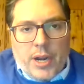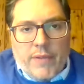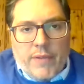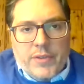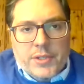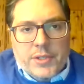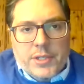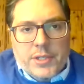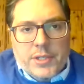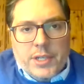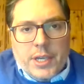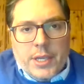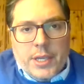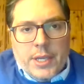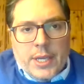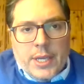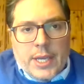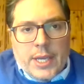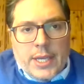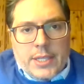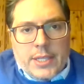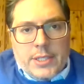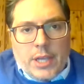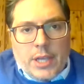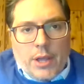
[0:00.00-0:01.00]
Obviously,
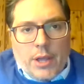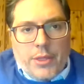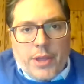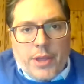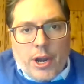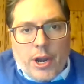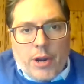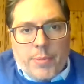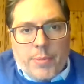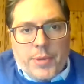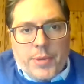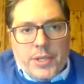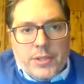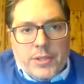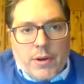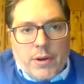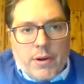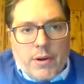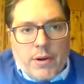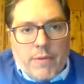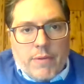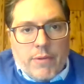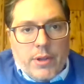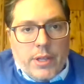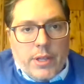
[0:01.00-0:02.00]
cell therapies
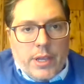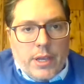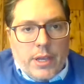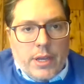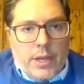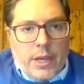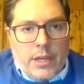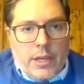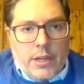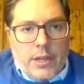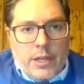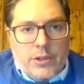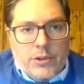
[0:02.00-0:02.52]
are really a